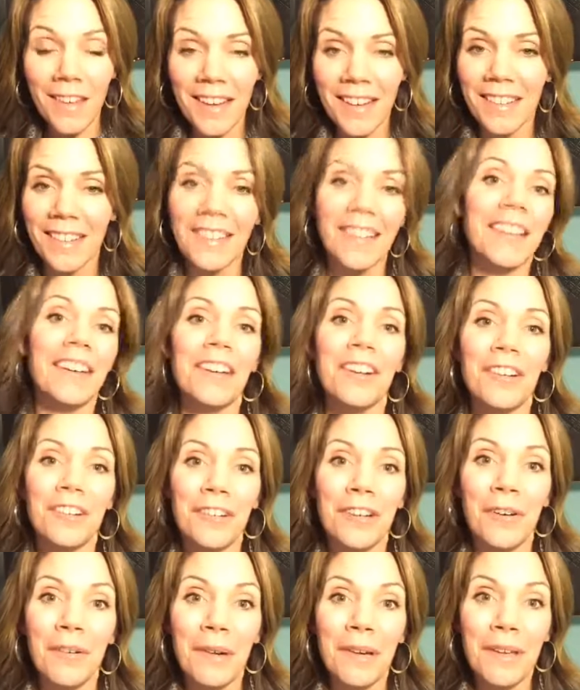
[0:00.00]
that you're
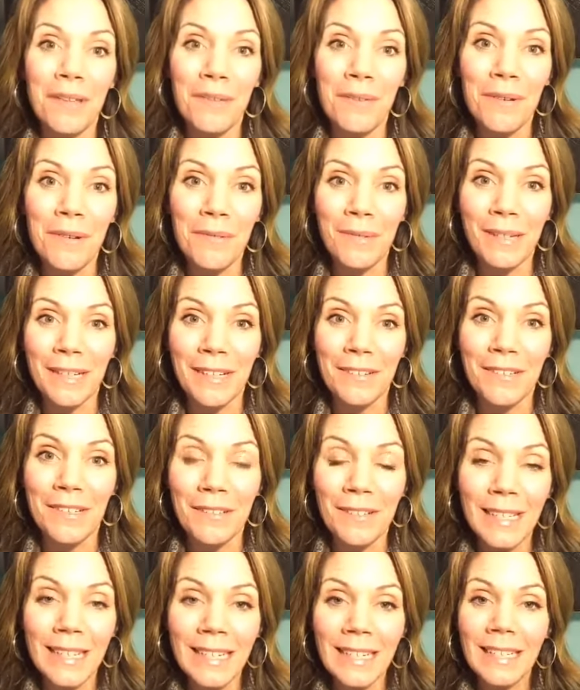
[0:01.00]
going through when you're
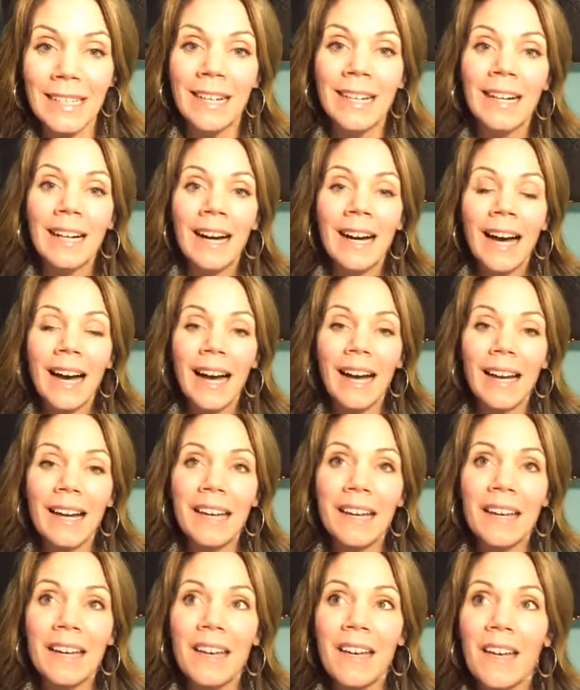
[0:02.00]
doing
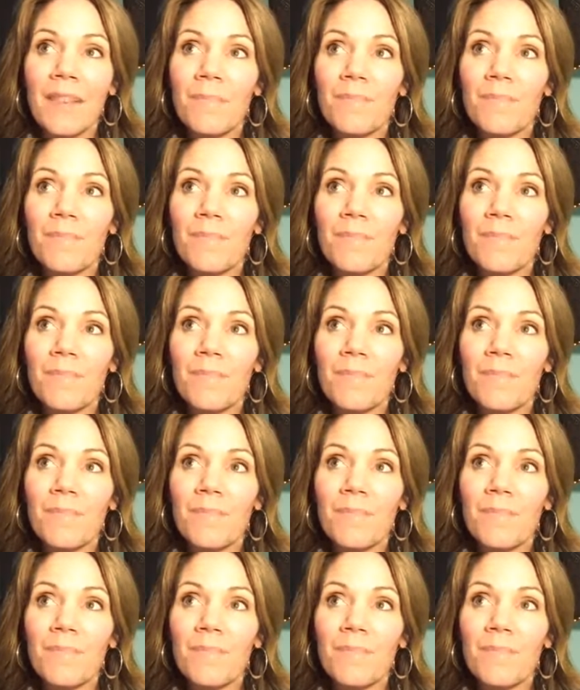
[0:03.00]
it.